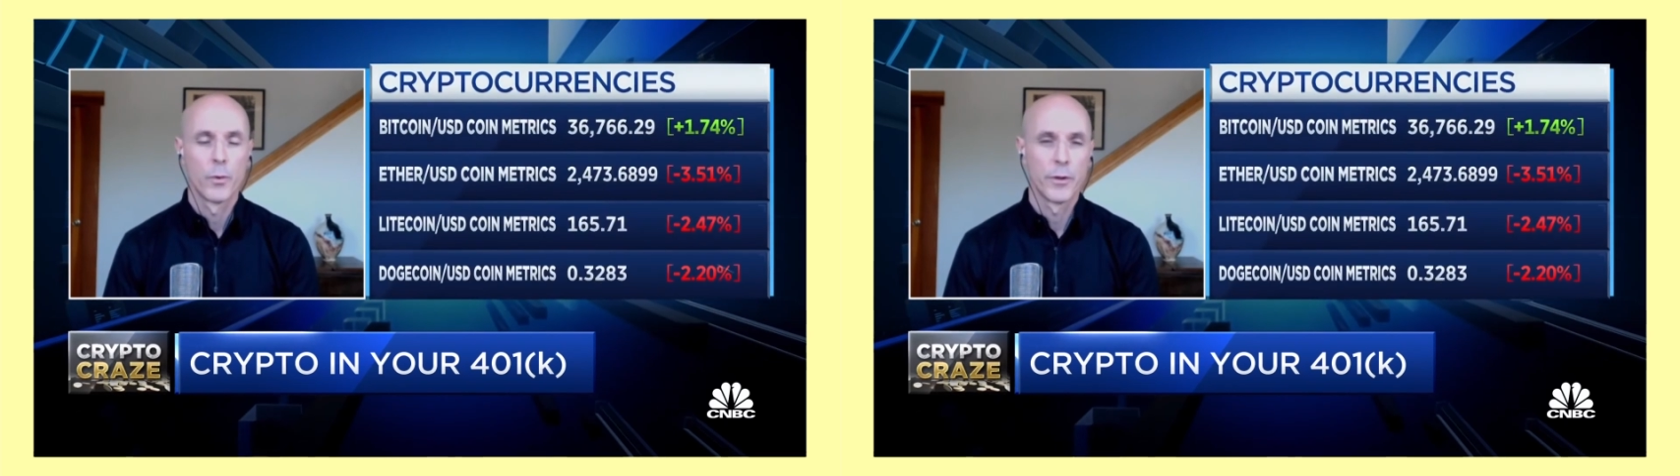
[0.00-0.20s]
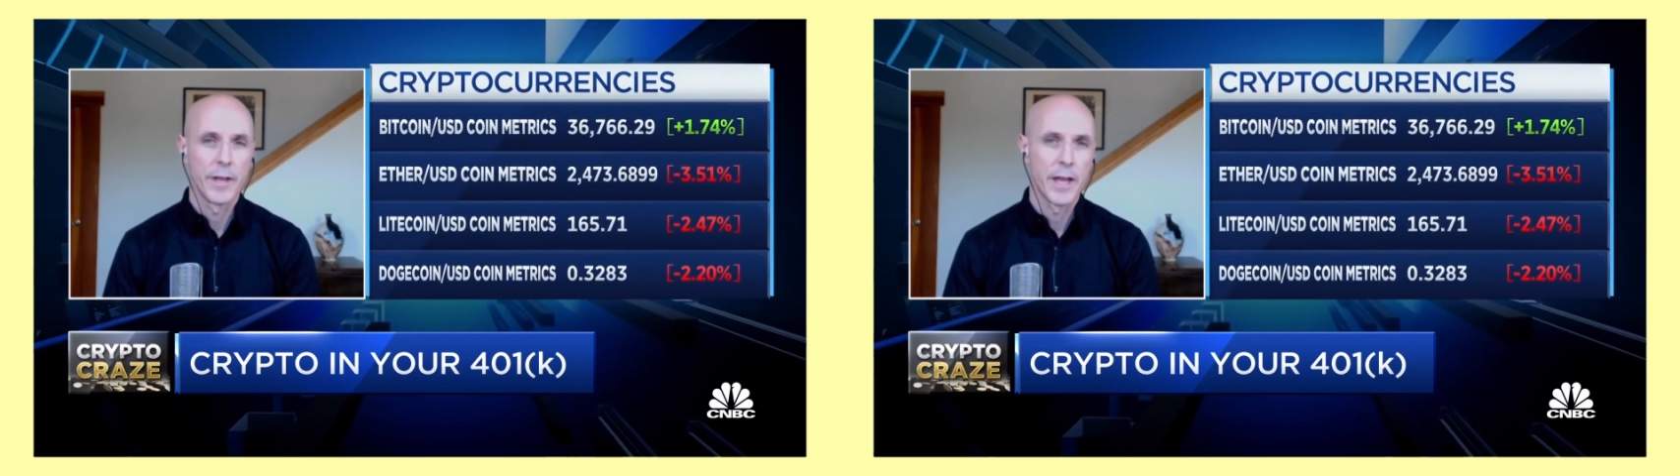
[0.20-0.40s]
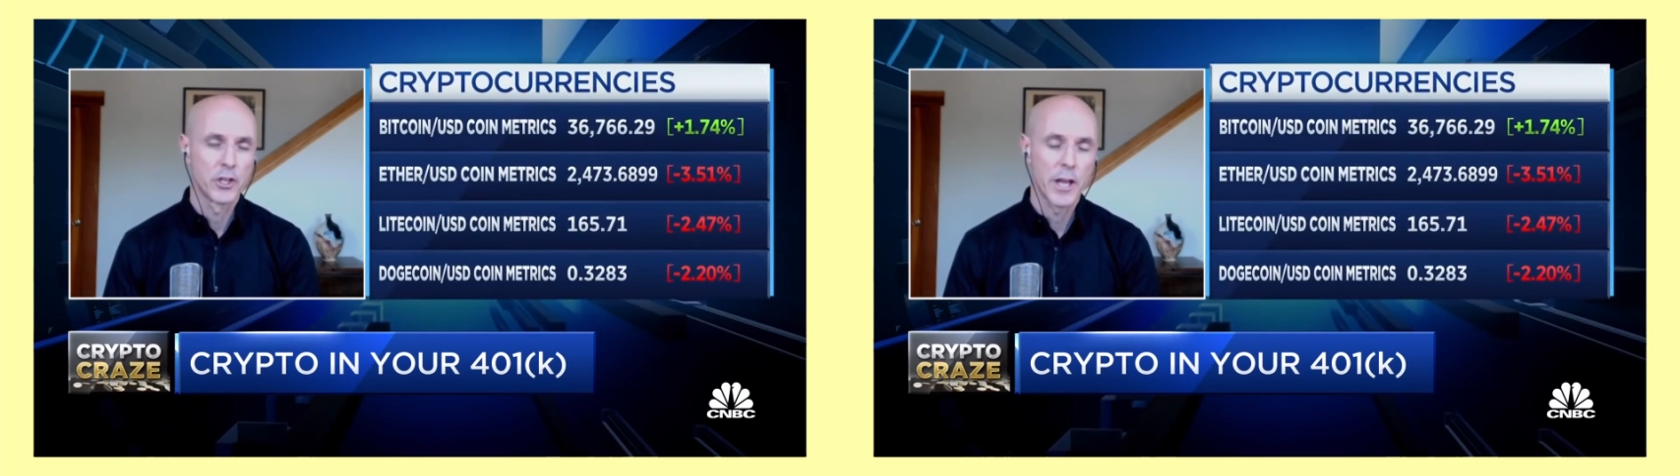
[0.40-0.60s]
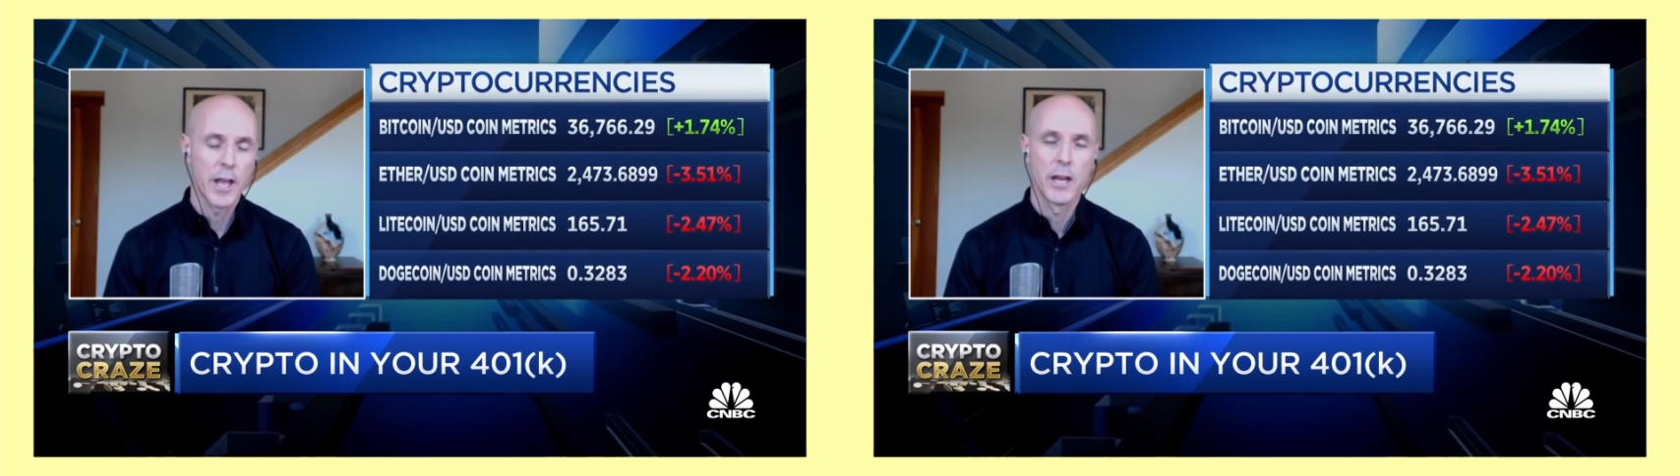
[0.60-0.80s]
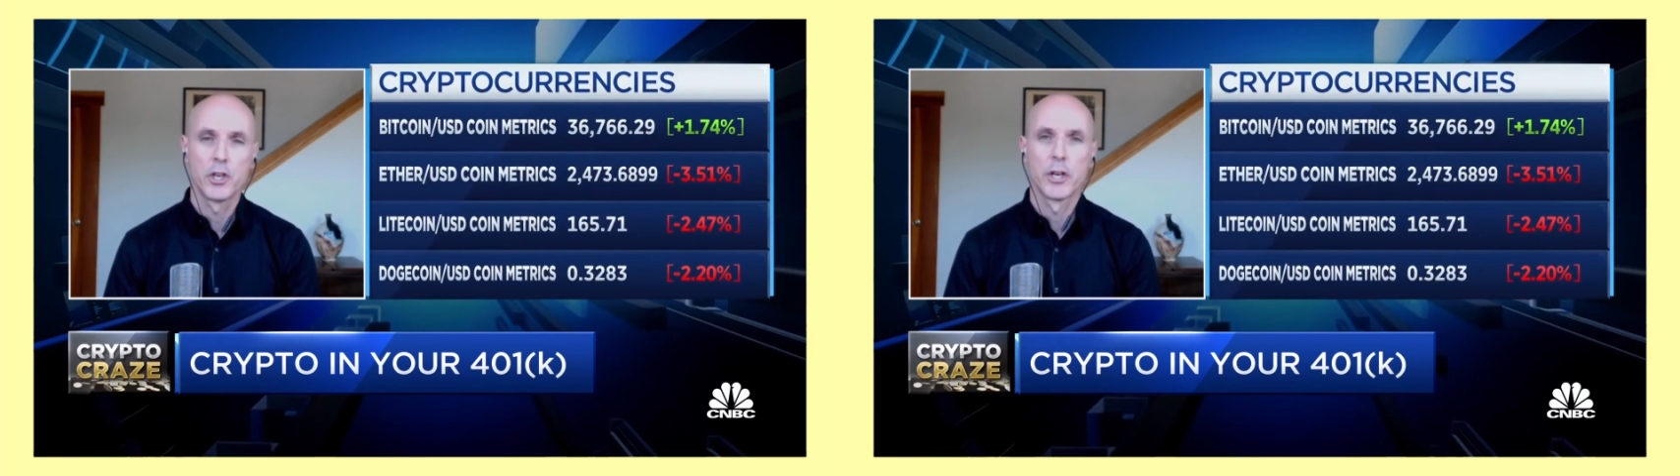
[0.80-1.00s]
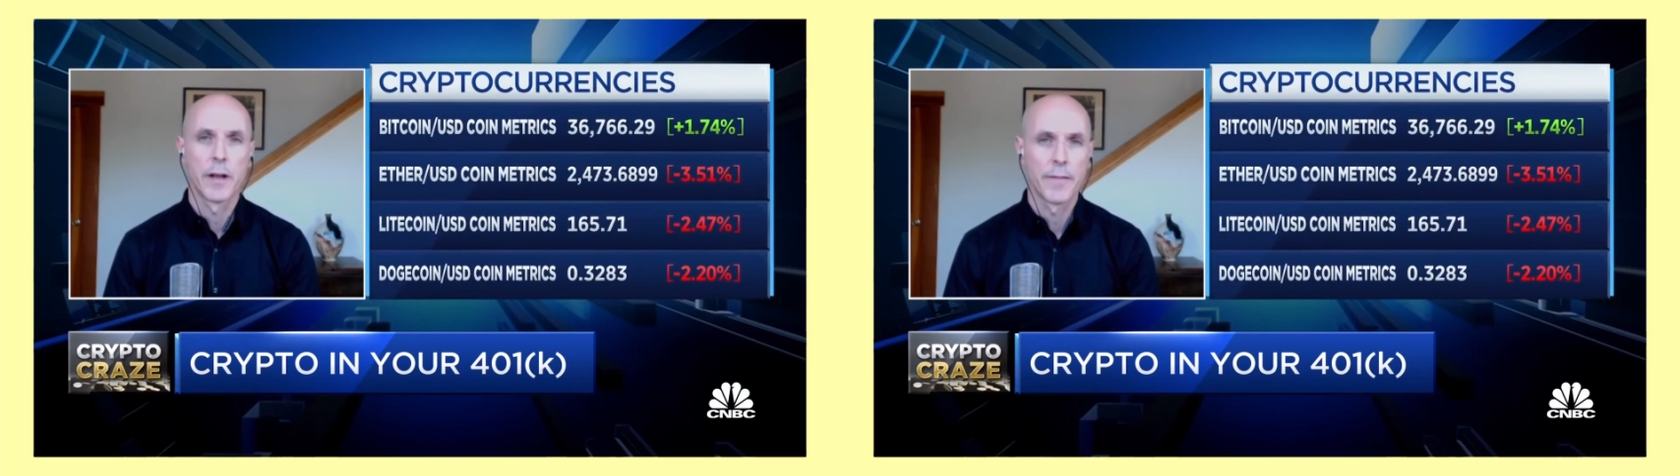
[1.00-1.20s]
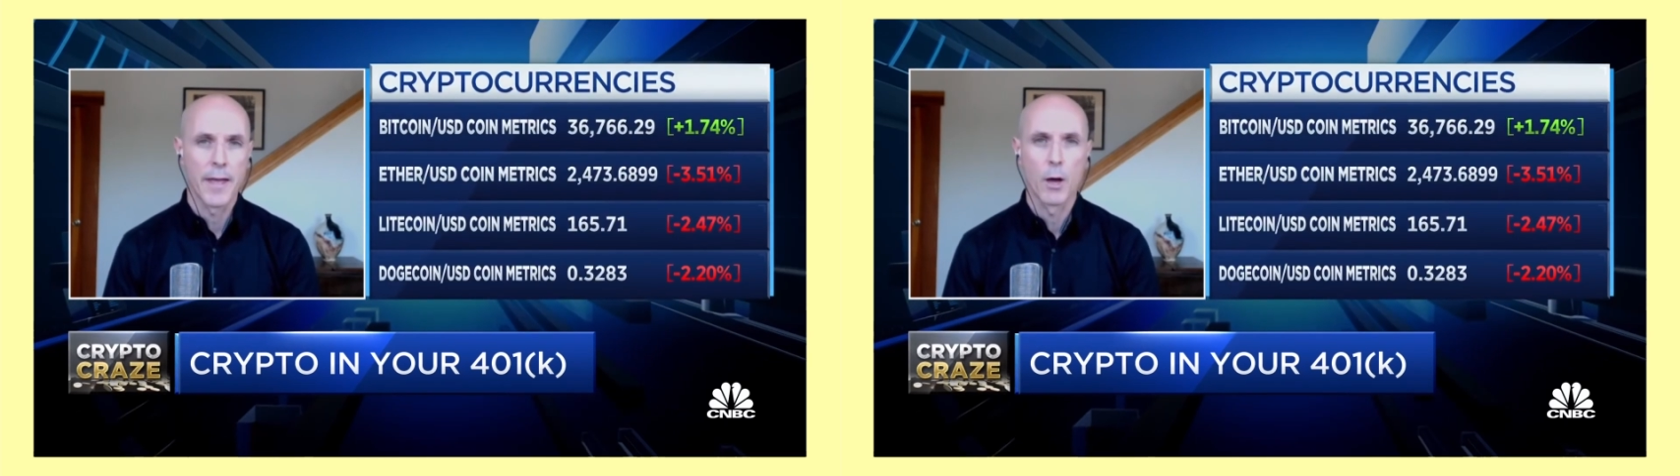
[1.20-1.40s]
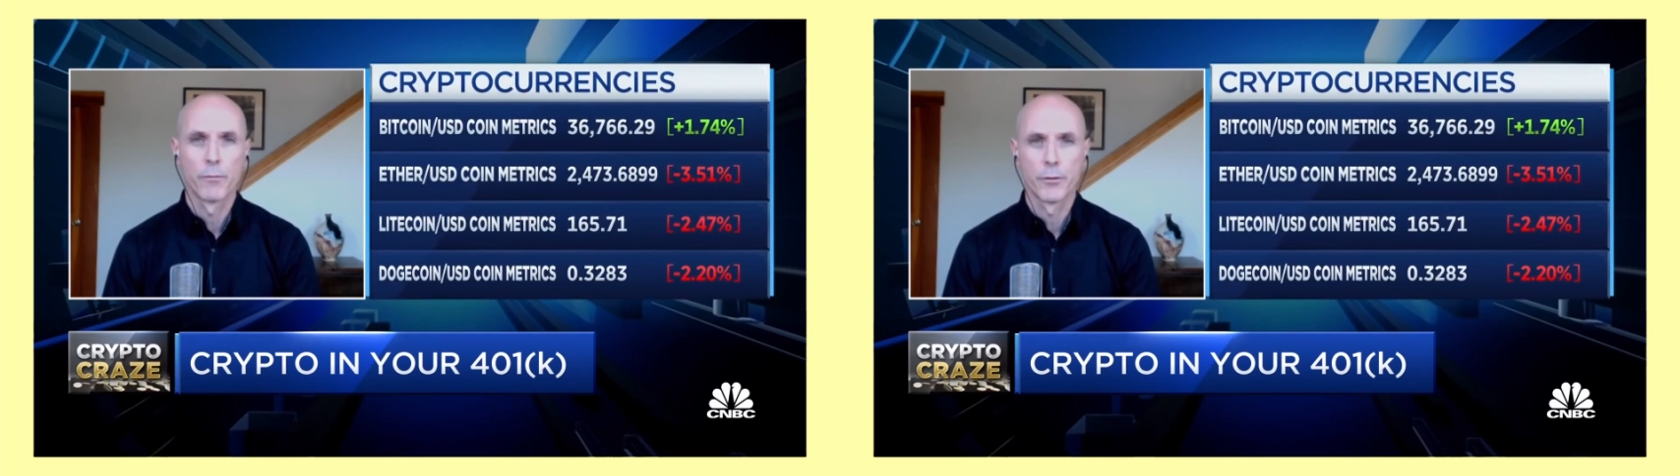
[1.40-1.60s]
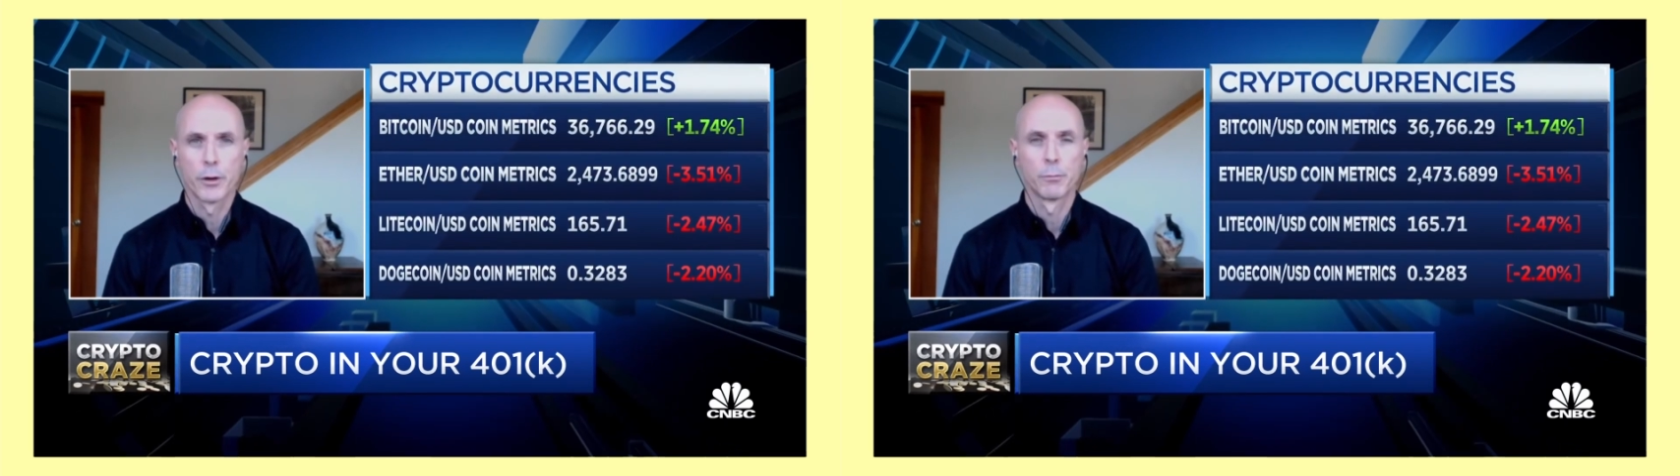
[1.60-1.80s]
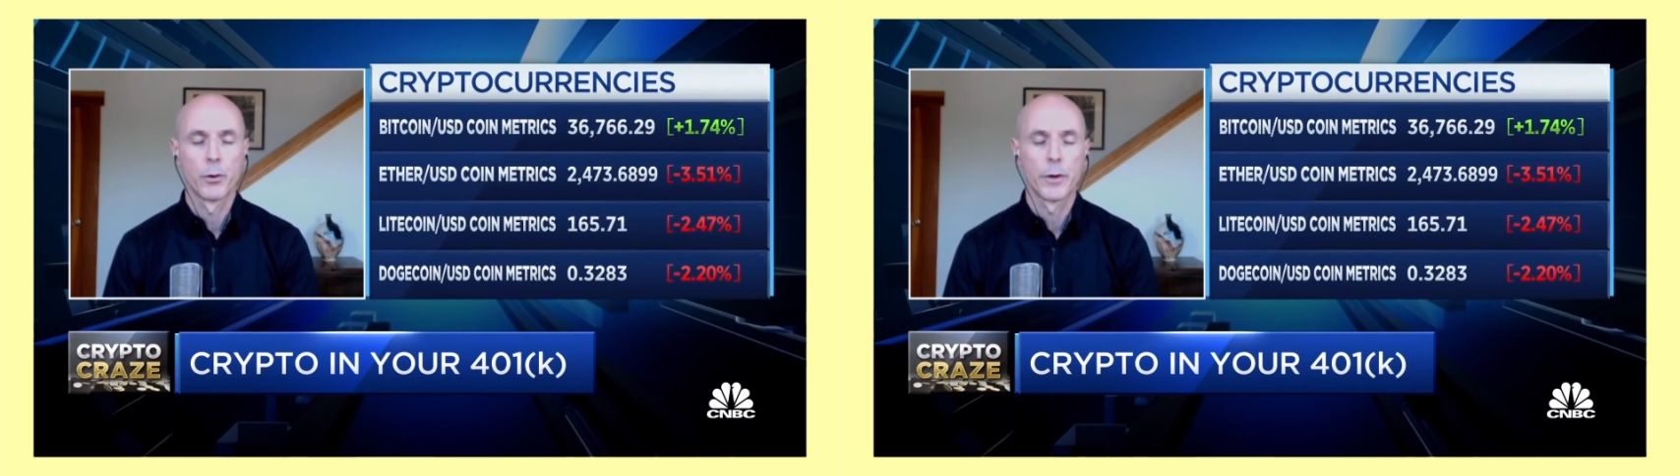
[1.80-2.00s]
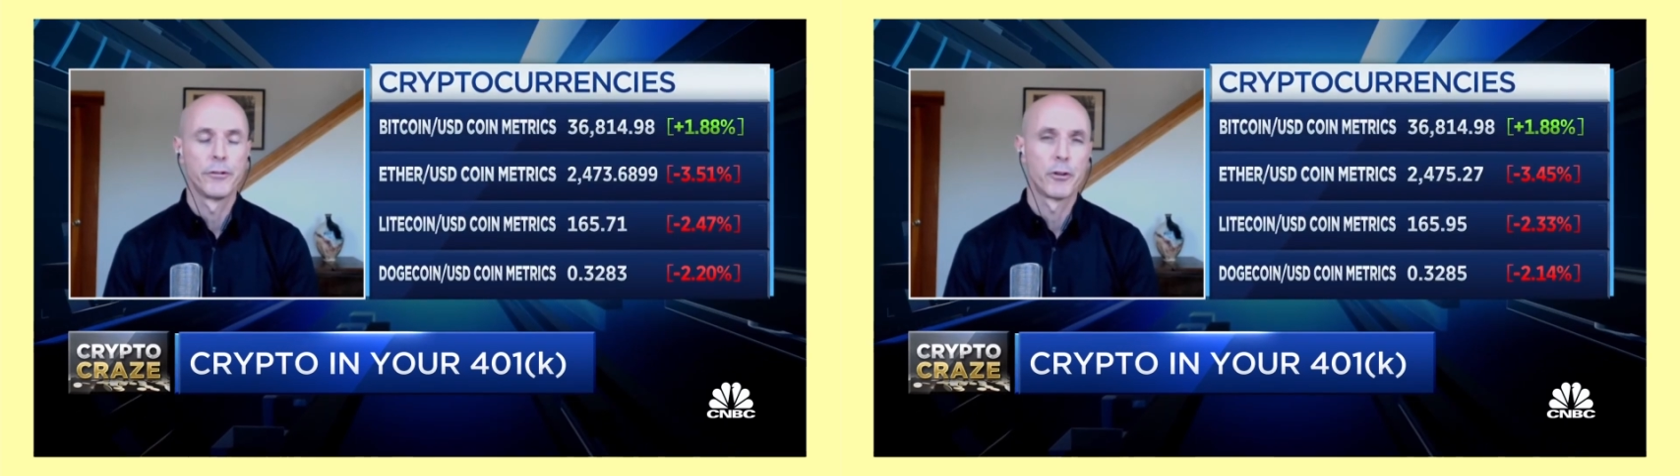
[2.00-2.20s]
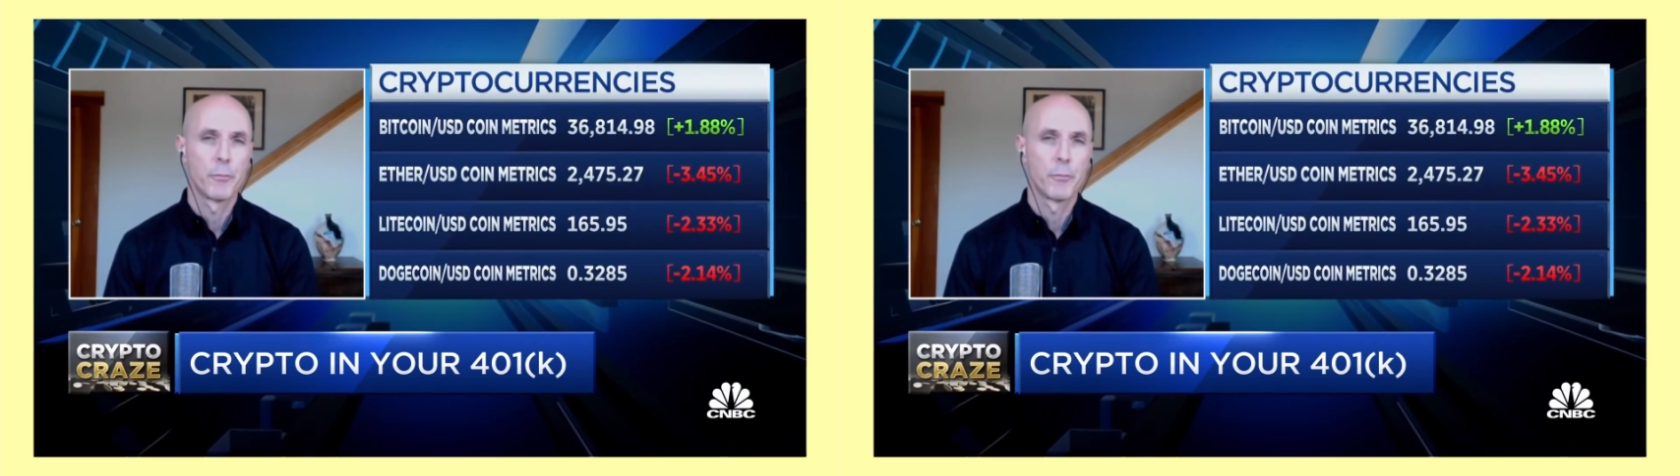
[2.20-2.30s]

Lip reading: with the education and the help for their employees